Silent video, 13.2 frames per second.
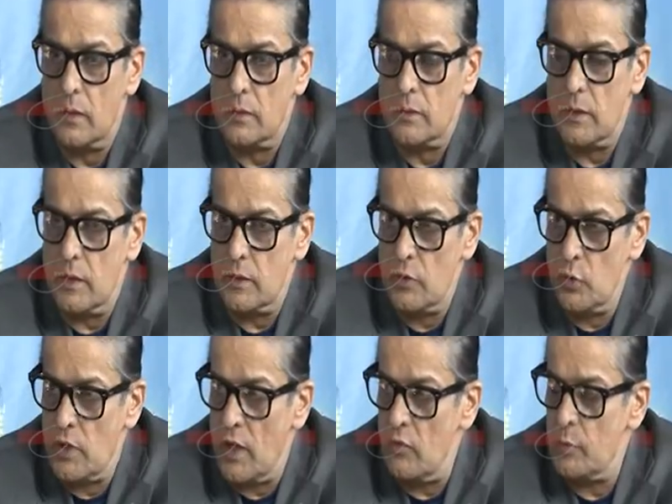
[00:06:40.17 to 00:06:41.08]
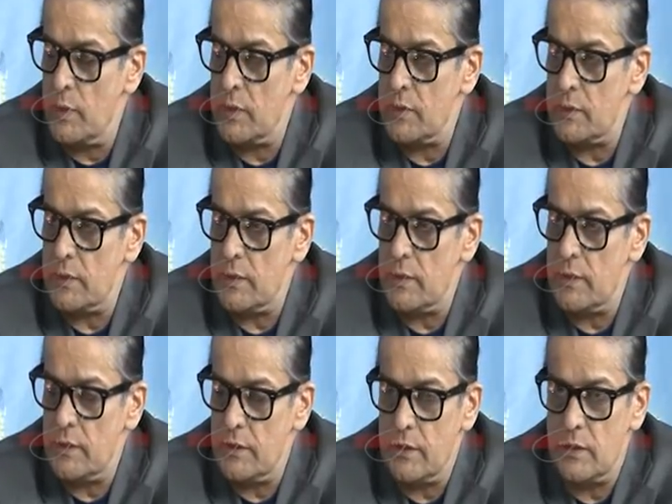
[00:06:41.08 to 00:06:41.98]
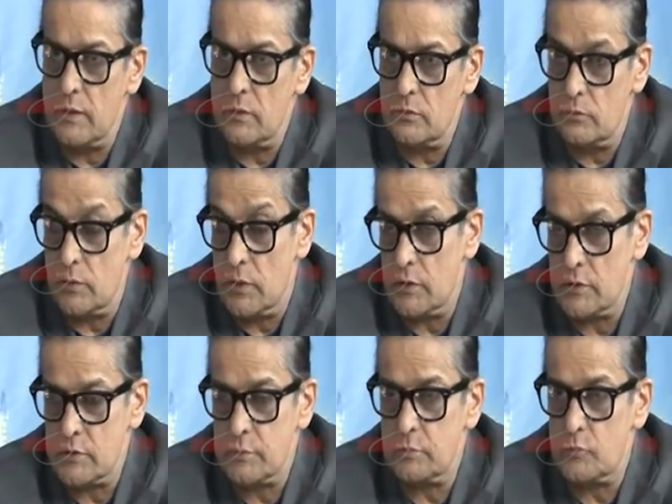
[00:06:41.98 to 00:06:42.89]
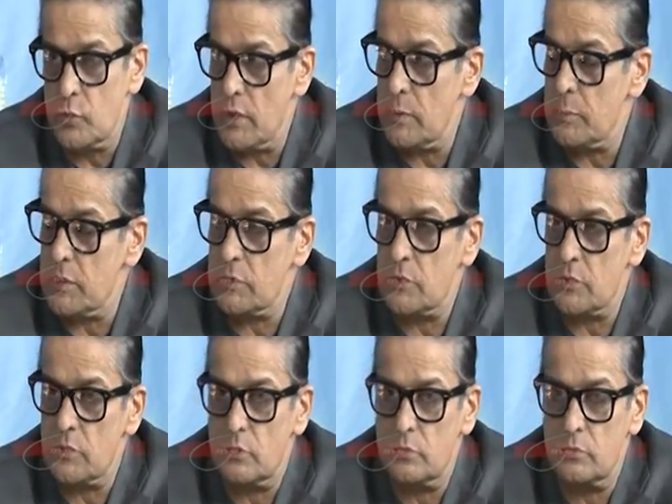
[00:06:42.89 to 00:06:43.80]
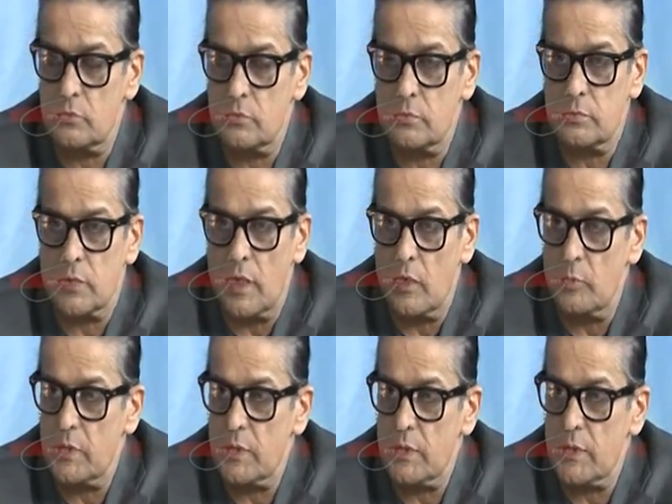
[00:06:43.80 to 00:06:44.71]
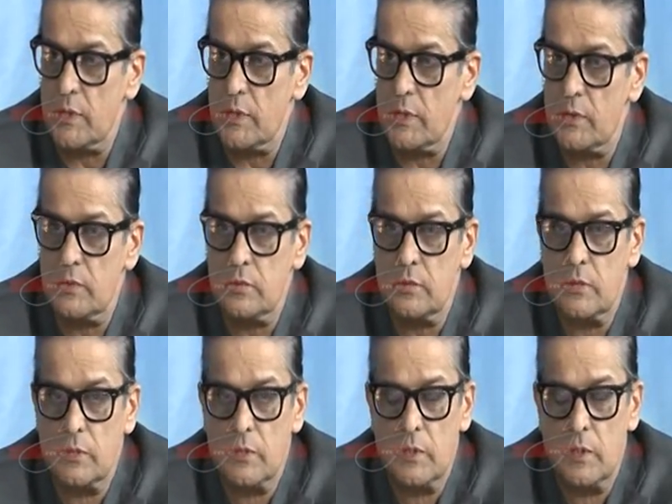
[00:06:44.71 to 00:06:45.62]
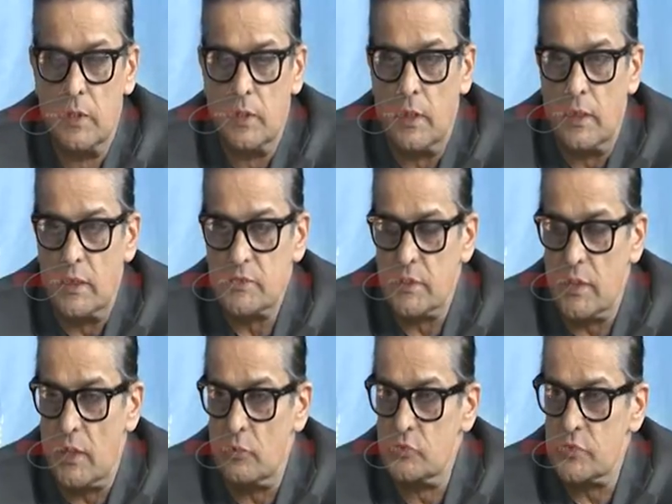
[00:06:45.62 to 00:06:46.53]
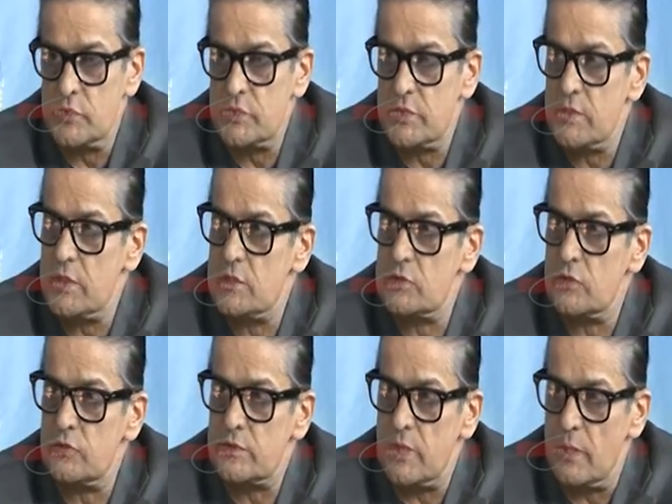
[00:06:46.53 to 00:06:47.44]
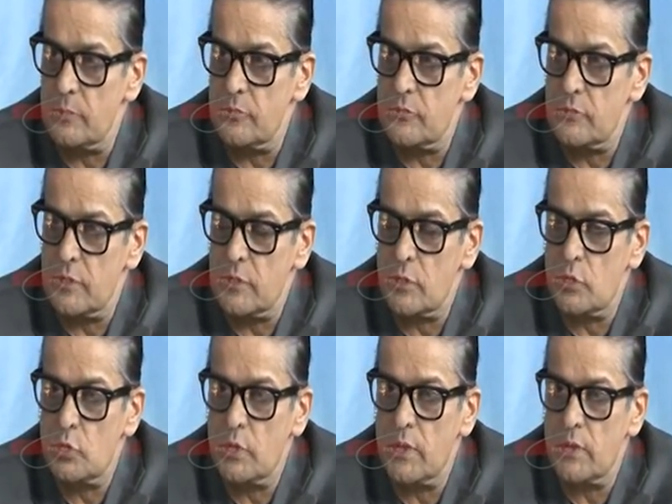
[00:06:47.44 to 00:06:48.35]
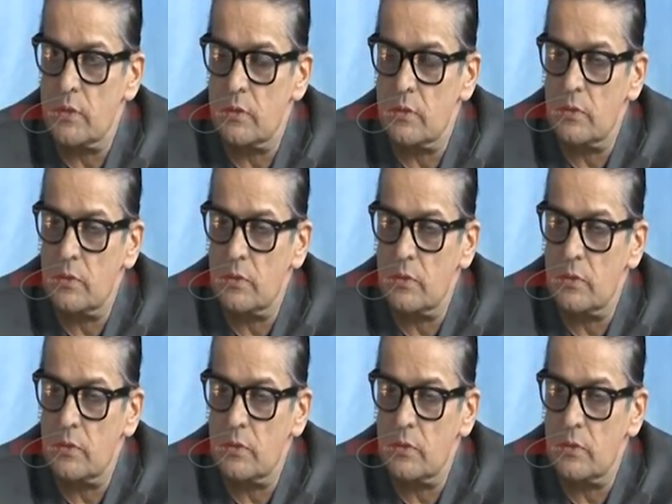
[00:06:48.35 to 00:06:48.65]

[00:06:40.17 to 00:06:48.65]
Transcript: The new government in India, well, it's a 20-month-year-old government in India, has announced a series of steps, including